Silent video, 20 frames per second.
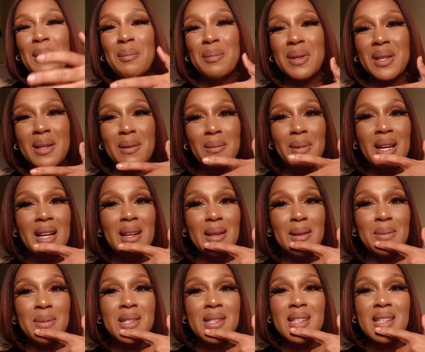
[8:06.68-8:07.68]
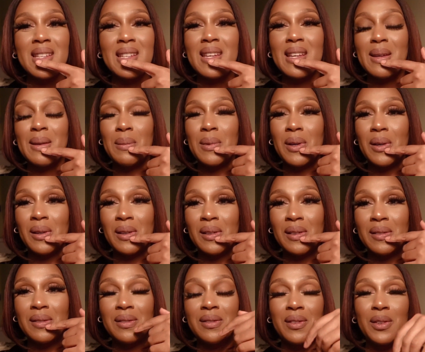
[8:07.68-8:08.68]
Pity my lipstick came
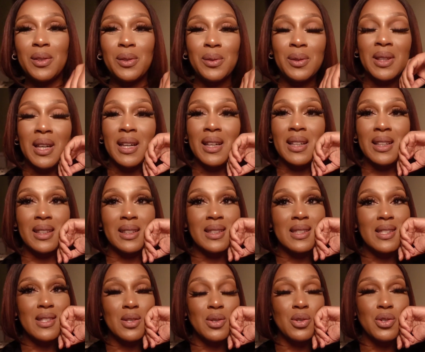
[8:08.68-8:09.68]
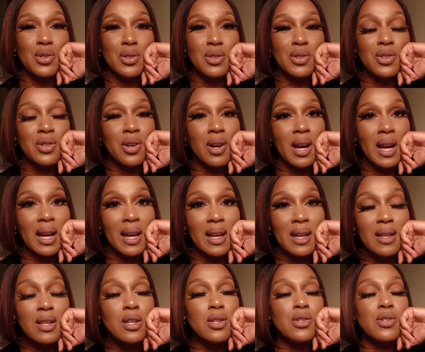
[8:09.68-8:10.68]
off. You guys, you should
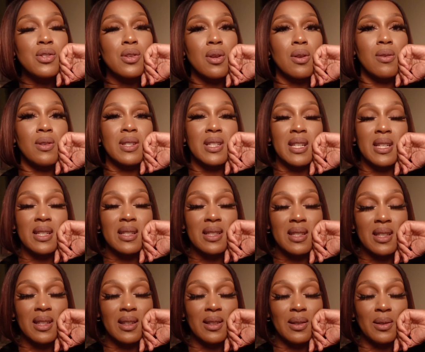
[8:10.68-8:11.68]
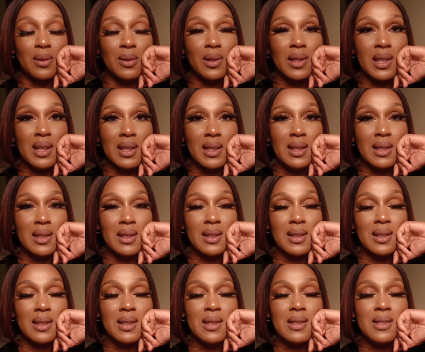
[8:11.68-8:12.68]
try solo dating,
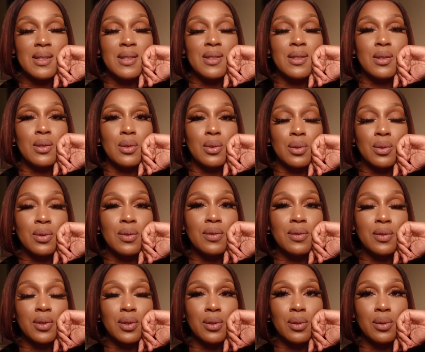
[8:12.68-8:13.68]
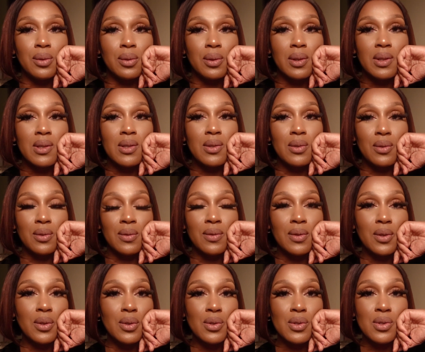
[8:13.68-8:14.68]
okay? It is good for you. It's good
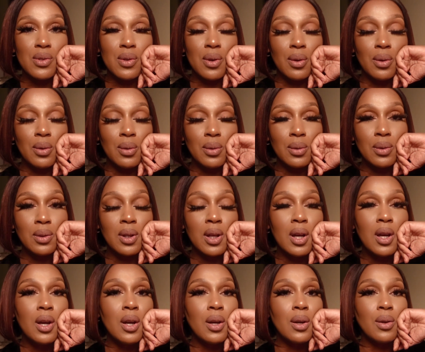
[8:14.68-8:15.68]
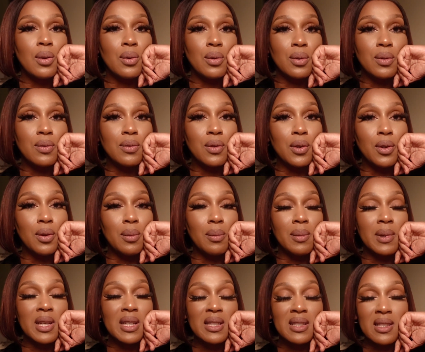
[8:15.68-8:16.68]
for your soul, good for your
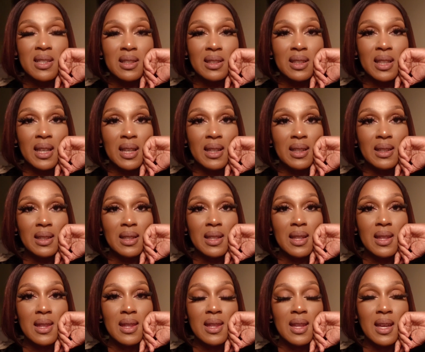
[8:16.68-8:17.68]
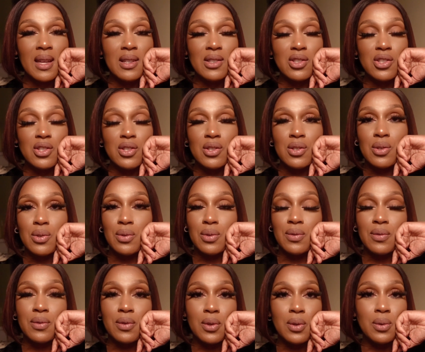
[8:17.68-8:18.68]
mental health, and just
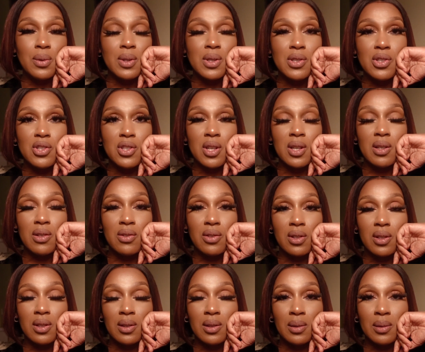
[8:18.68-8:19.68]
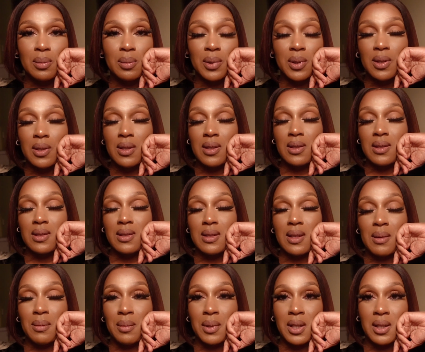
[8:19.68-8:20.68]
good for you in general, because
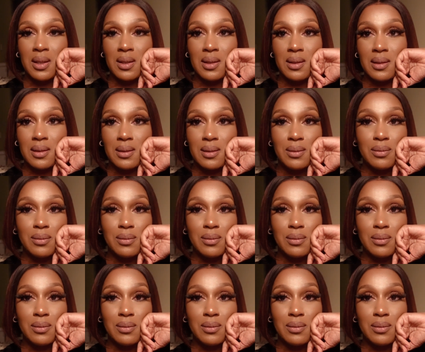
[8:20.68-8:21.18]
I mean,